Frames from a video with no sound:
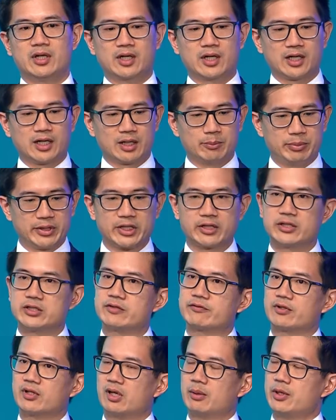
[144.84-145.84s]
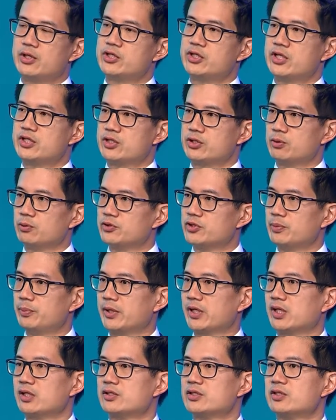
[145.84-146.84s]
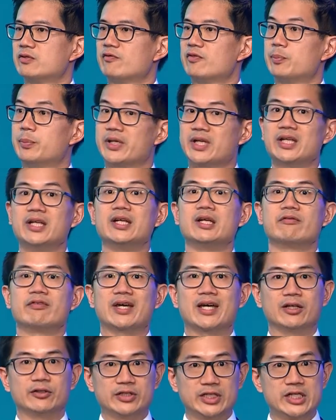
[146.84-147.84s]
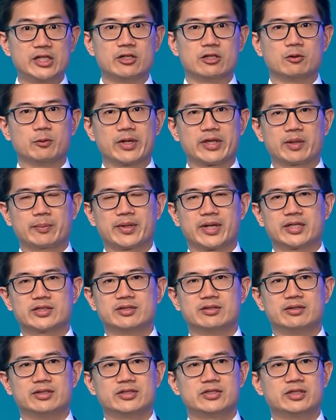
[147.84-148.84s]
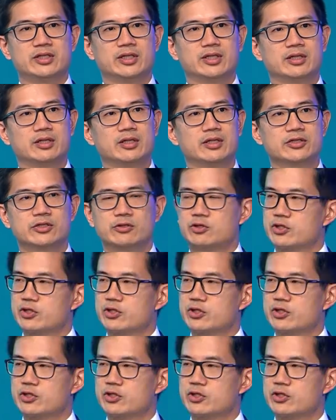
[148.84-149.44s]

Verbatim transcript: uh, because of climate change and also because of the beginning of the El Nino weather pattern this year. So